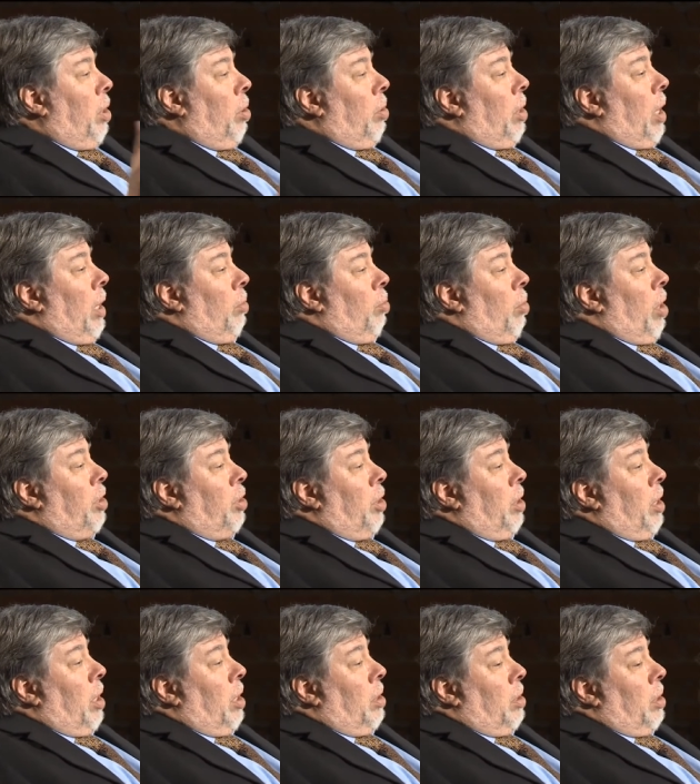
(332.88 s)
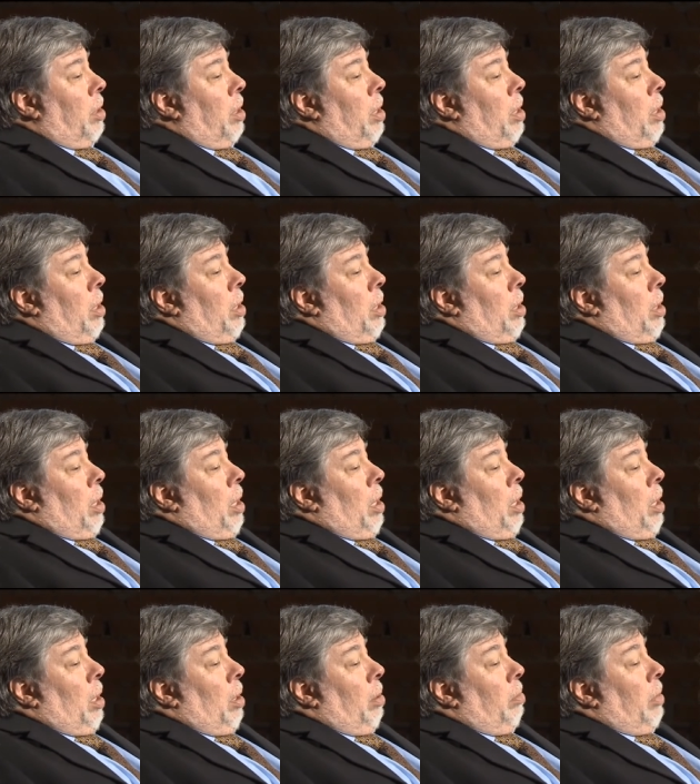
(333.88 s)
know, like Russia does.
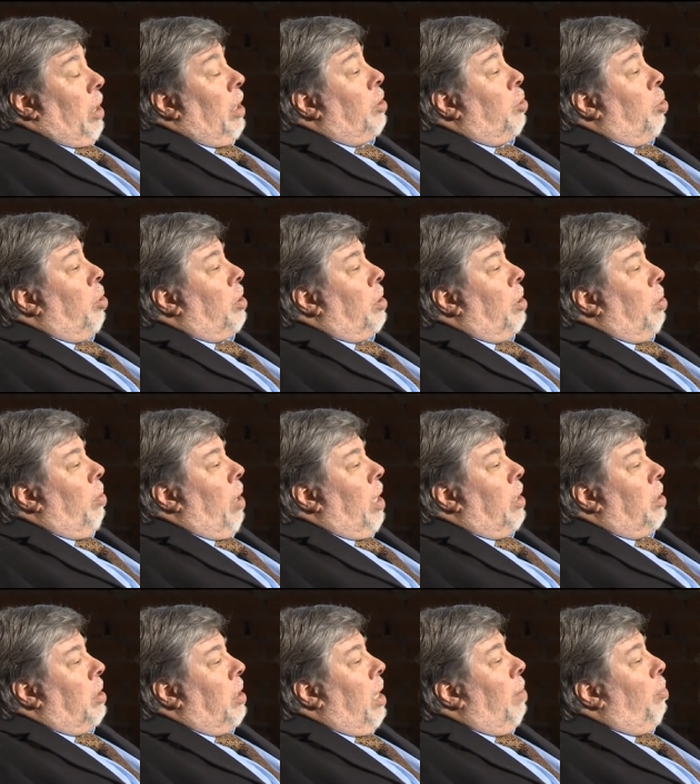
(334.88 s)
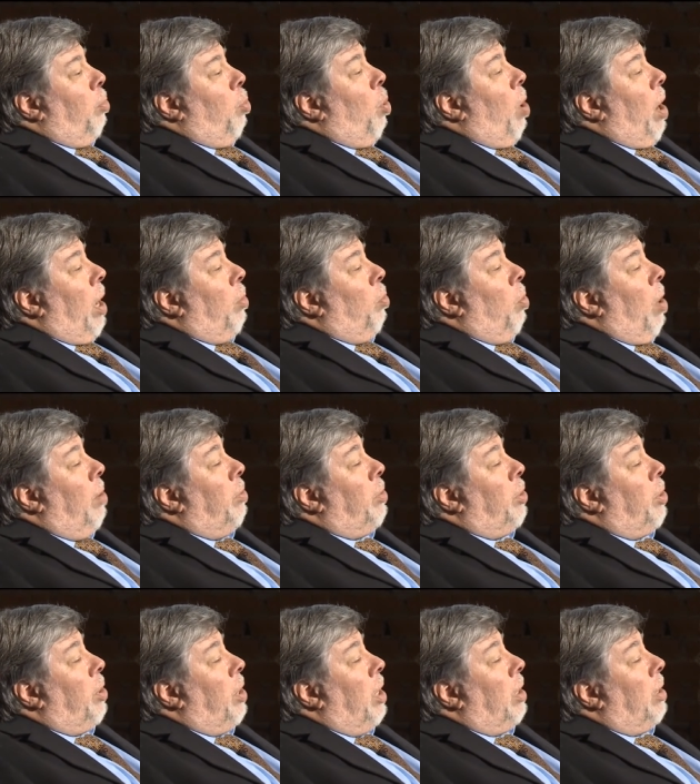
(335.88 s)
So it's the right step. Why would
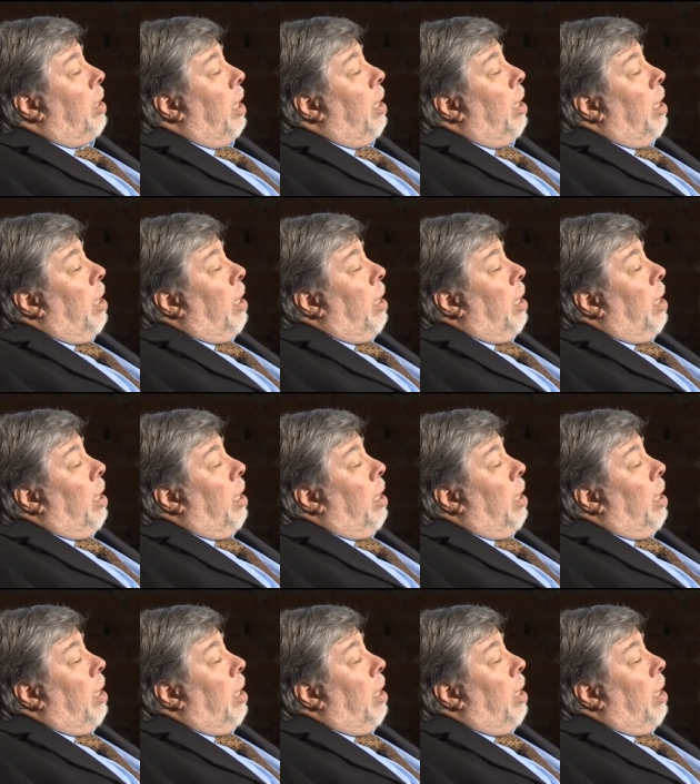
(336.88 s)
you think that